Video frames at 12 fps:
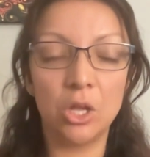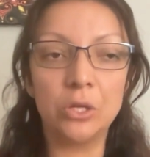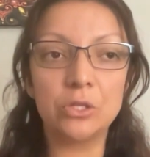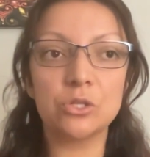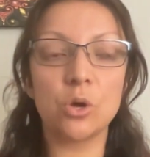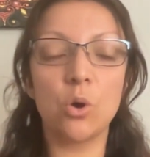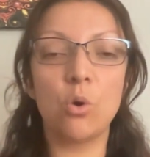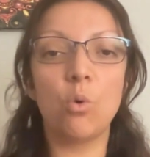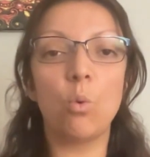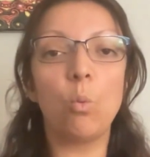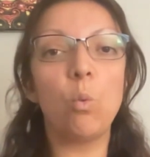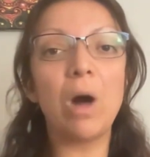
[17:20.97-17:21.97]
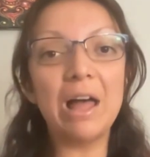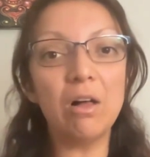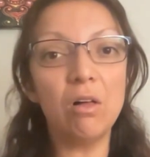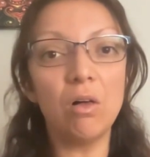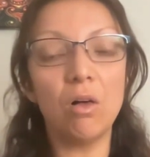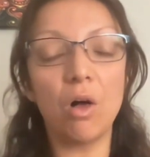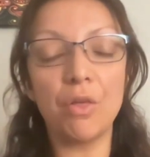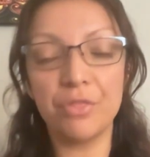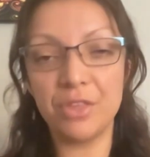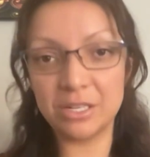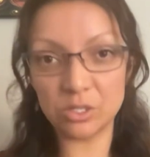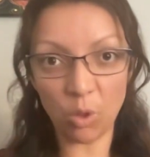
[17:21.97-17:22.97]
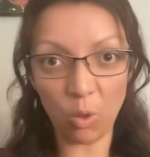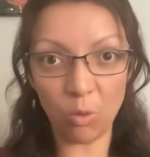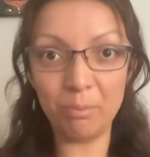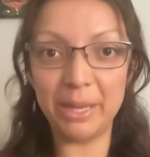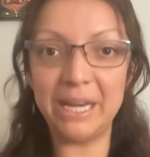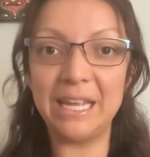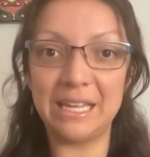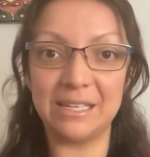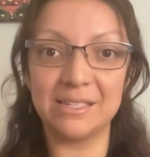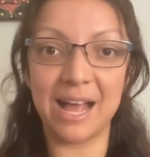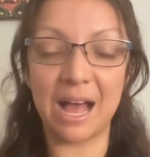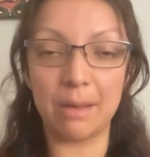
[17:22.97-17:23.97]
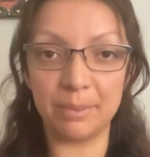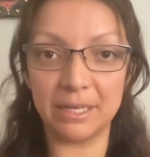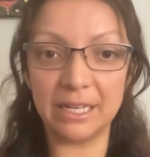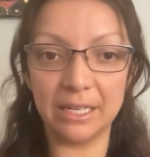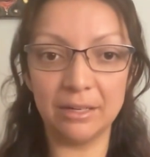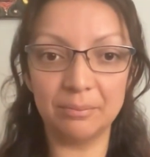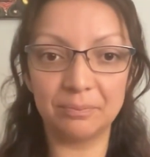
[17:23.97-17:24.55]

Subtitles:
So while this whole minute is happening,